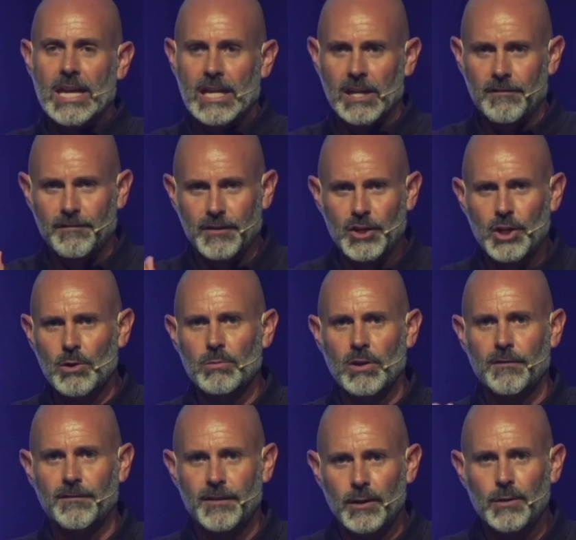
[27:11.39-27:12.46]
if you
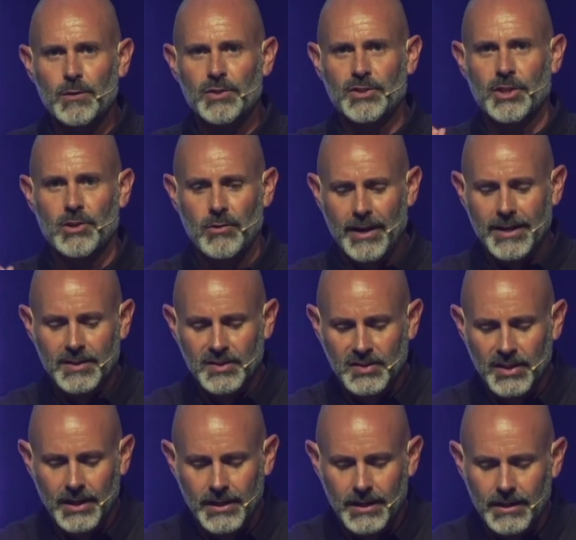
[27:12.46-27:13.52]
refuse the great
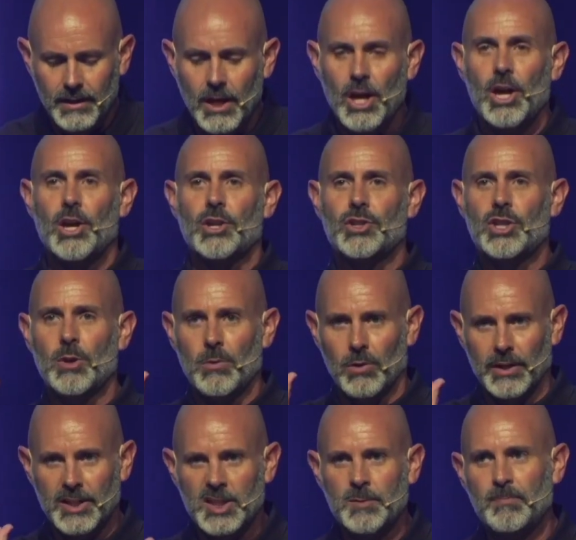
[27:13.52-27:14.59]
city, you
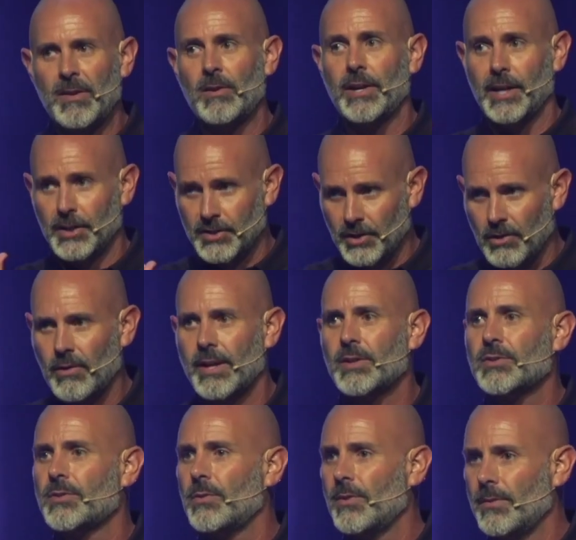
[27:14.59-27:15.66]
will experience a great
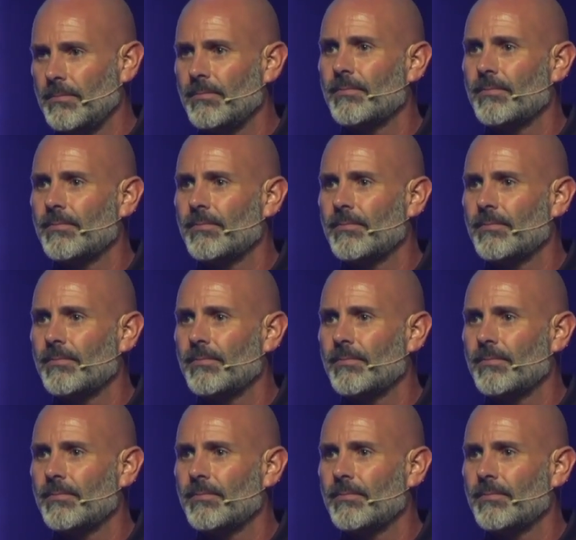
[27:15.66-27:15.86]
storm.